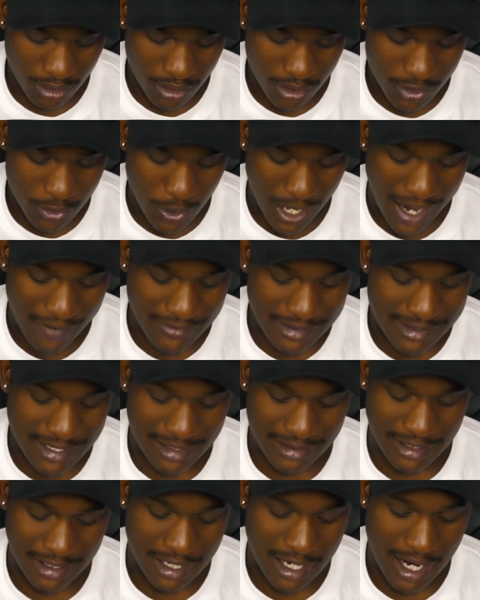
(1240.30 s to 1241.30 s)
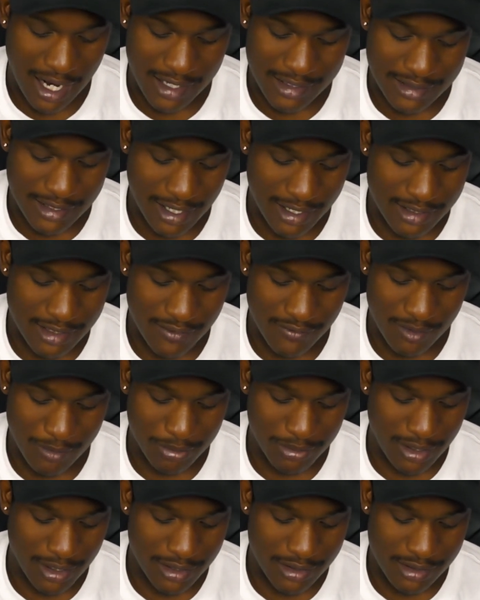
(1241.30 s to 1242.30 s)
you have to take the context of the
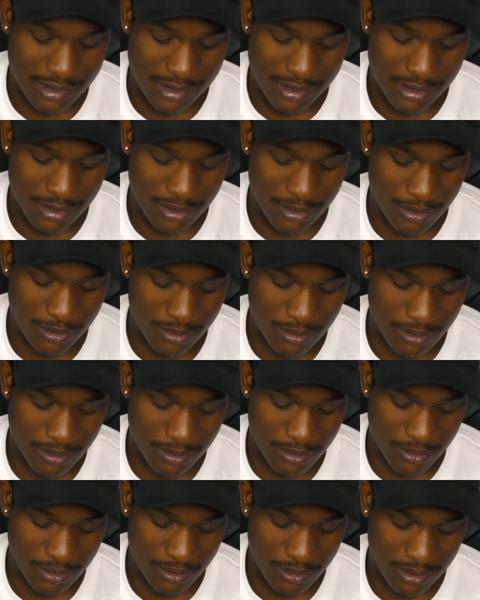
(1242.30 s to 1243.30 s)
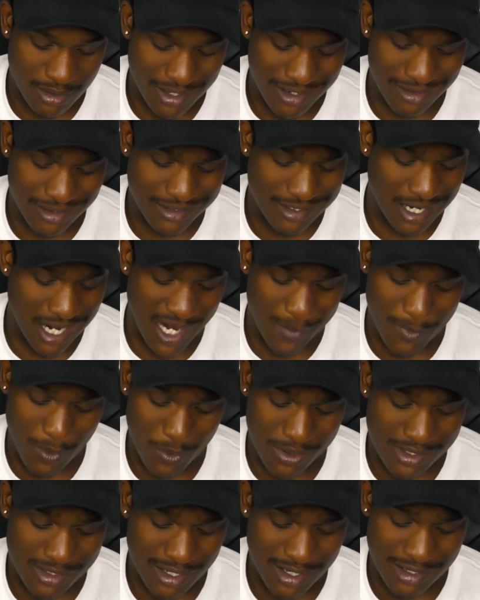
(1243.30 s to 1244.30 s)
place too and the time at
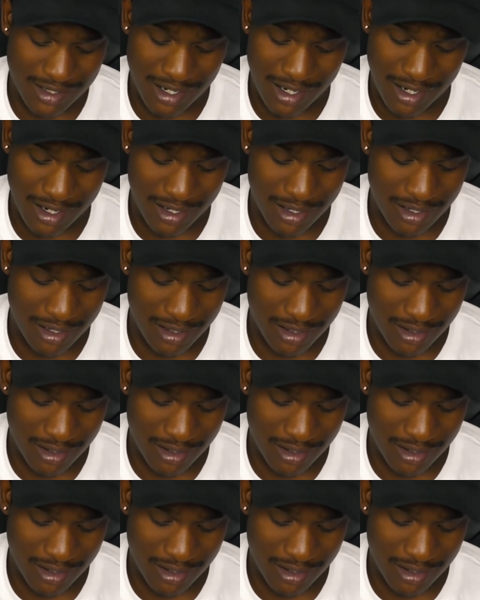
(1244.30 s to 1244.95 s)
which they died